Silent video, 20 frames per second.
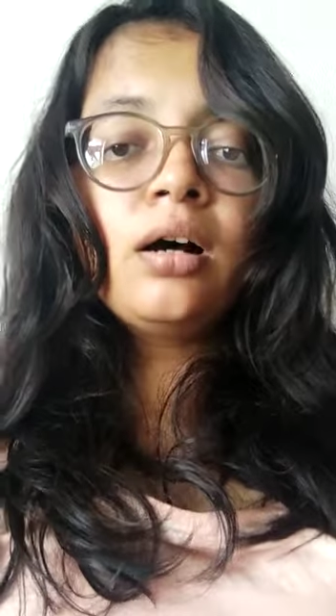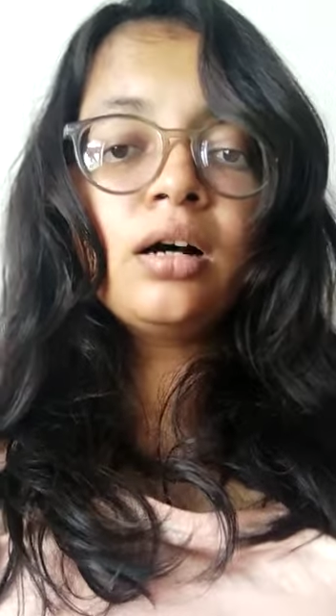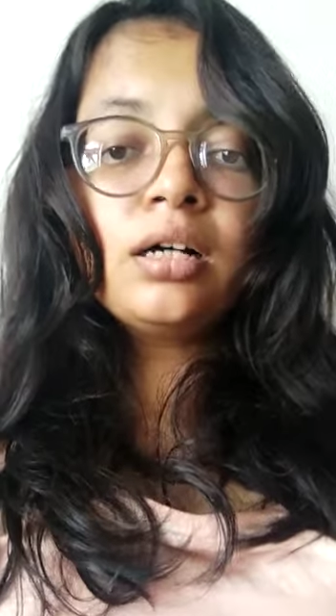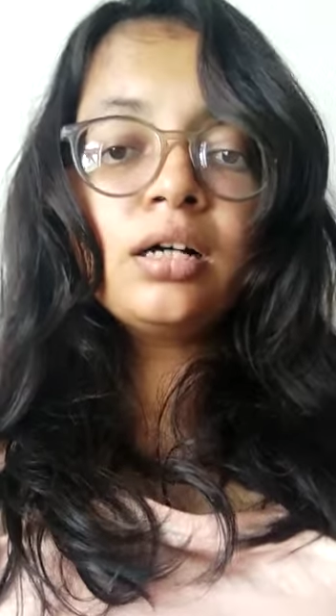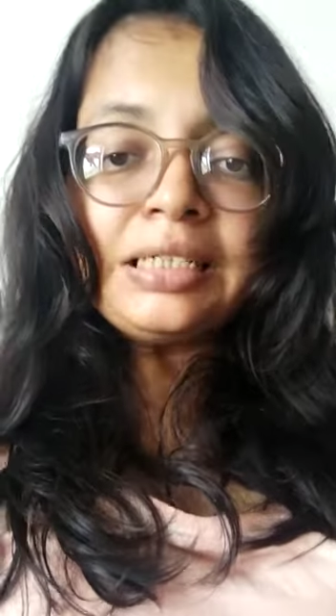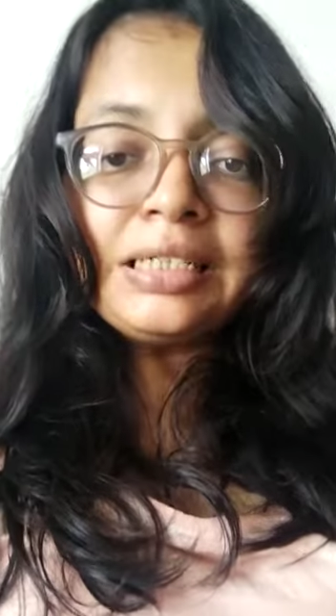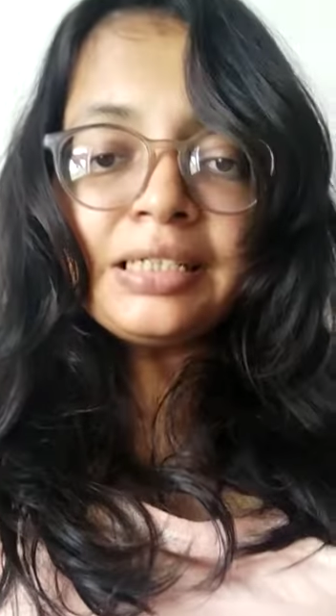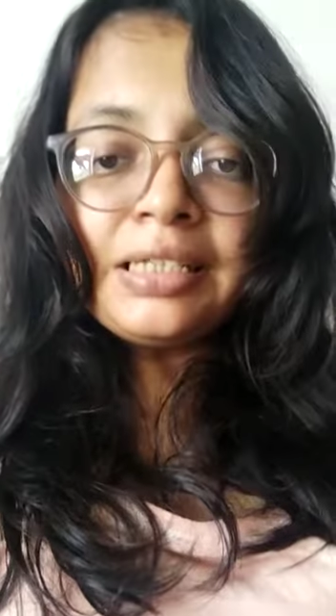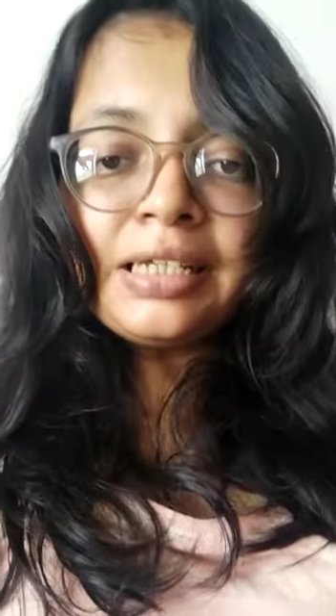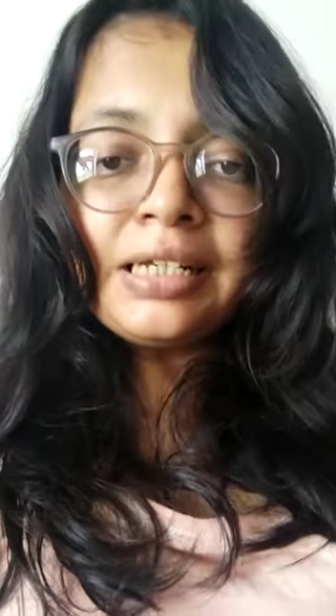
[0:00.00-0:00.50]

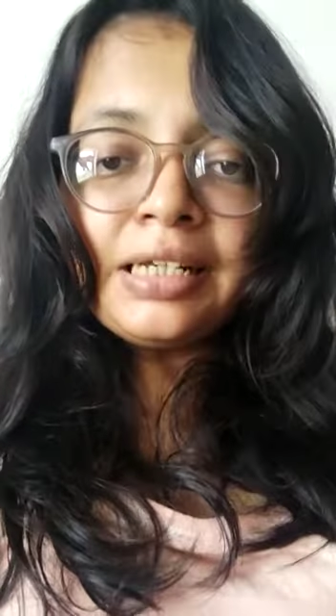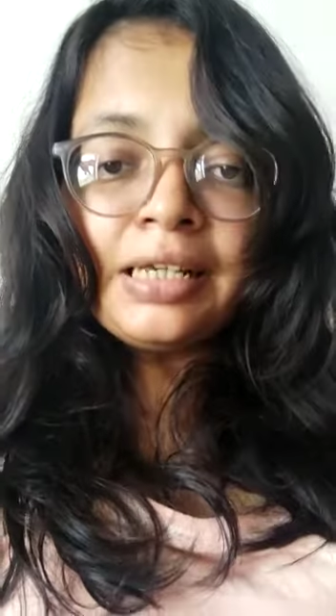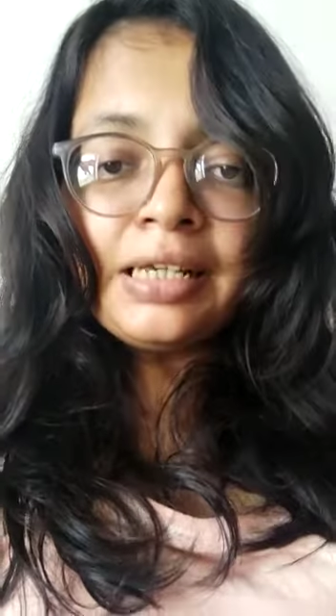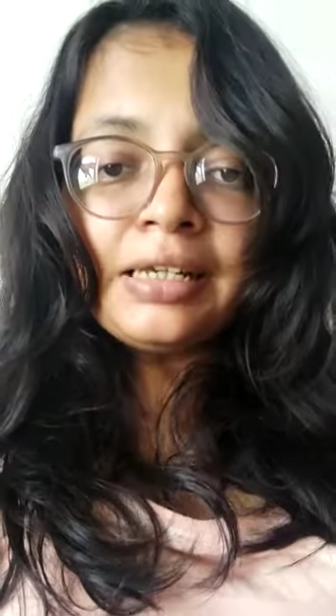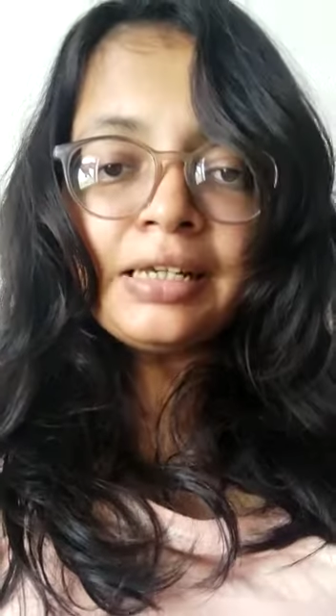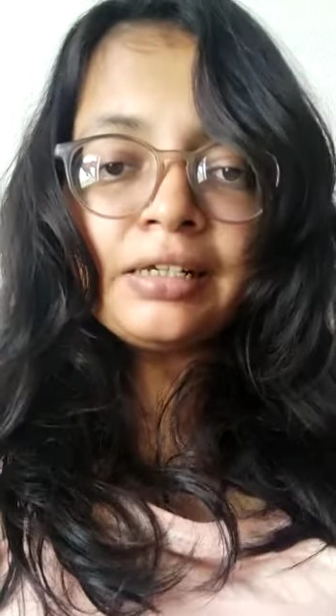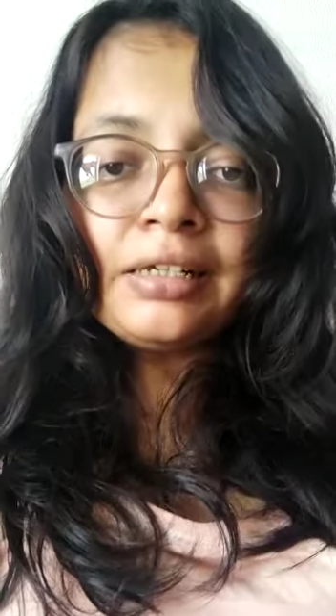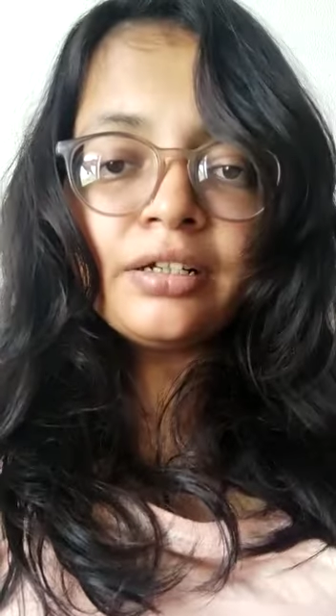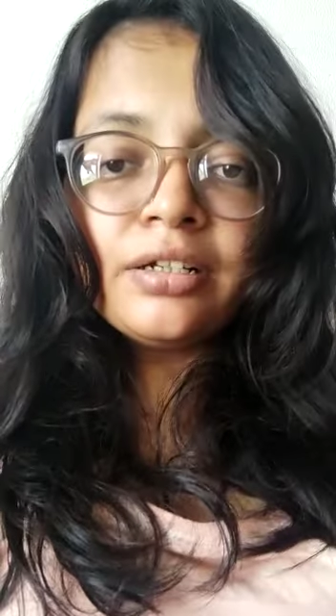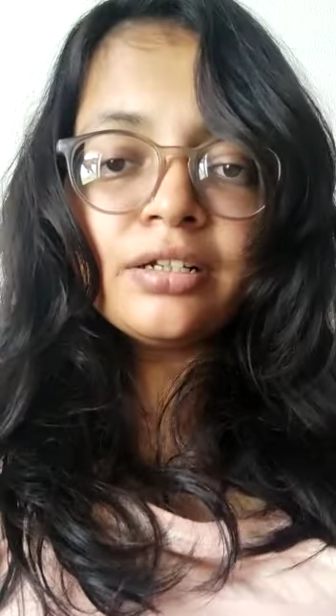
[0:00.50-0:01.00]
Other than
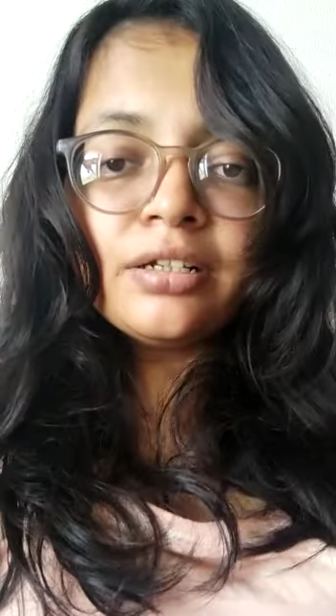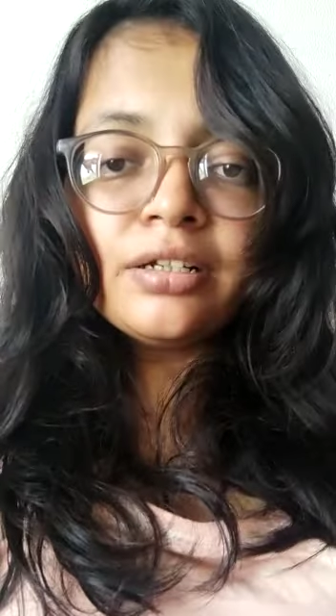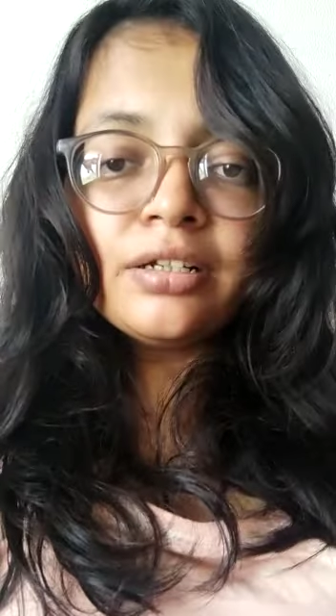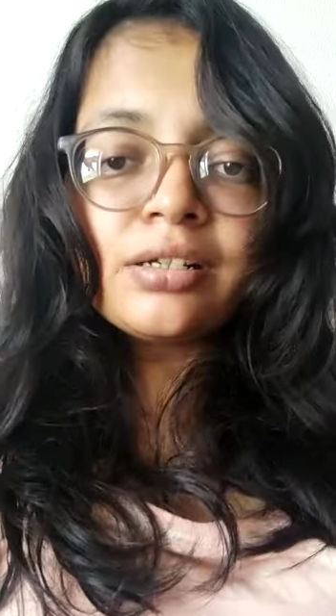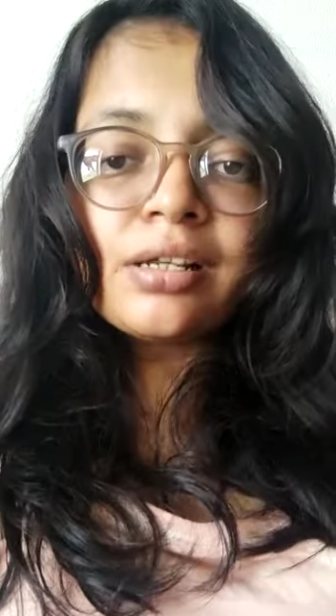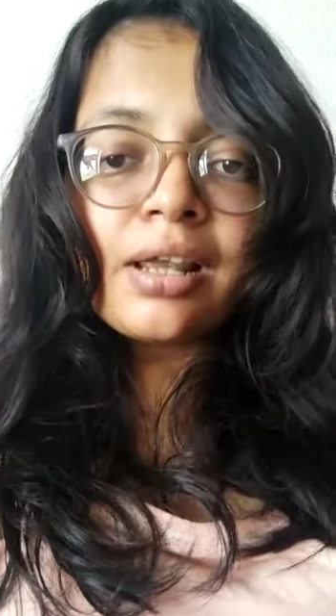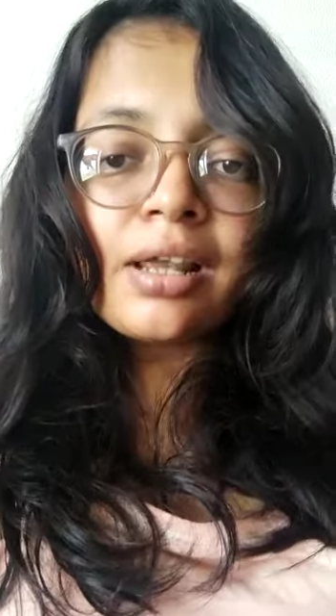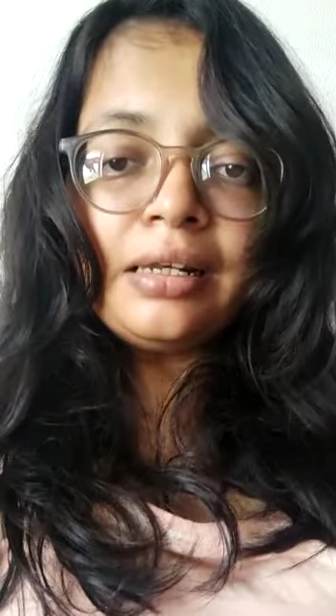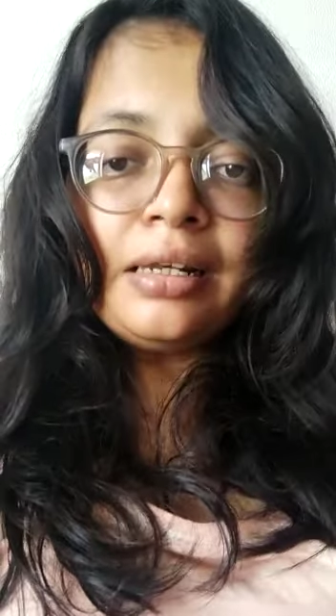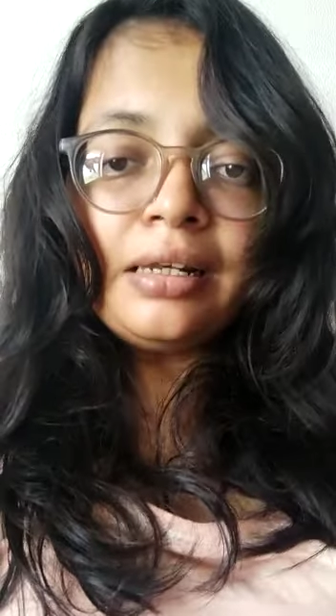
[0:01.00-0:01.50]
English,
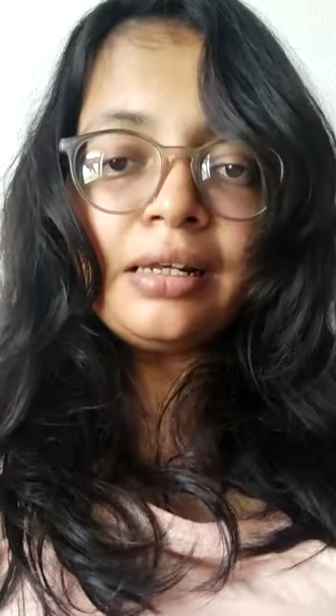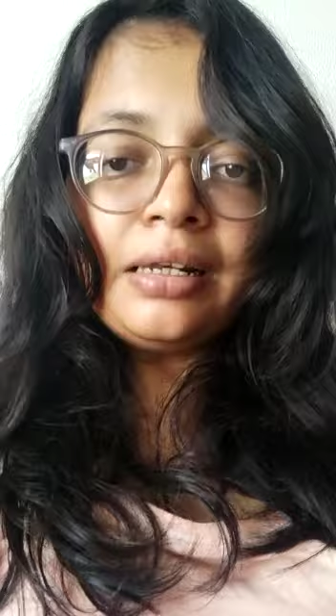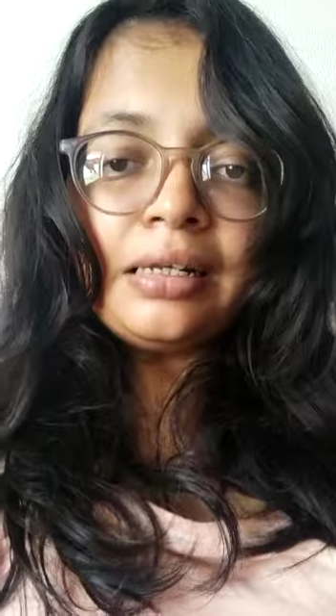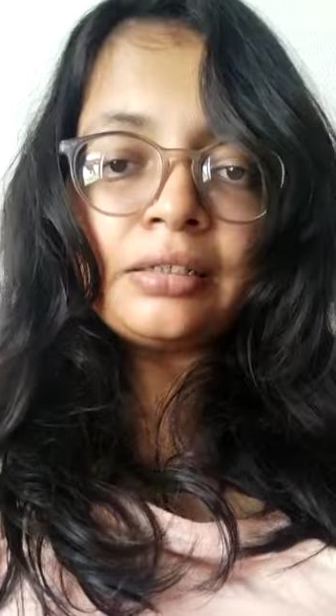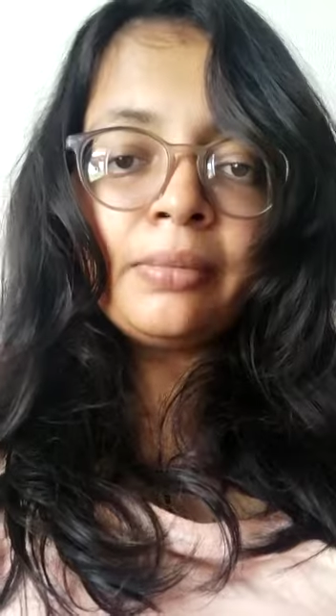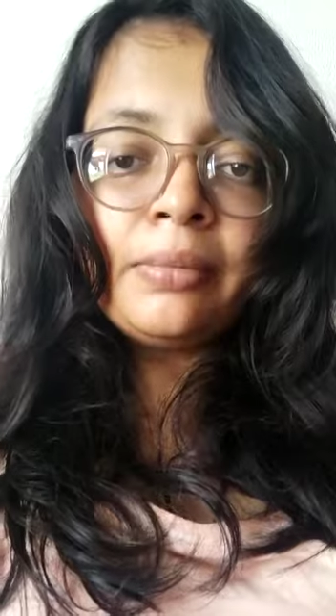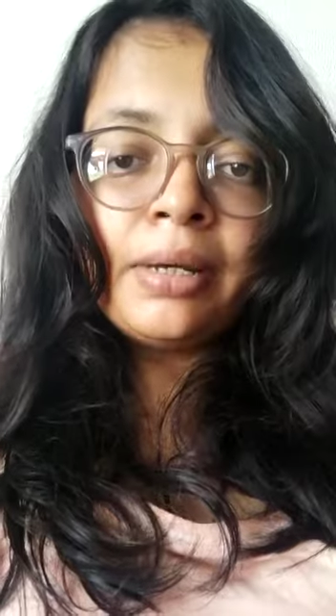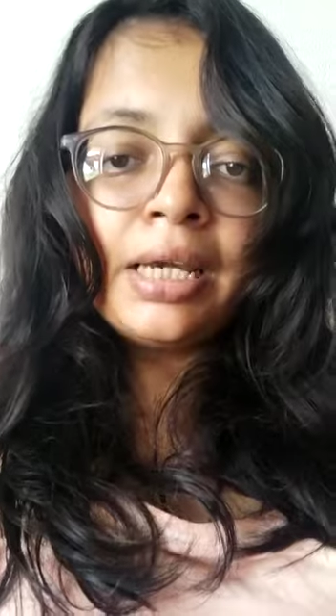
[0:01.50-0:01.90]
I learned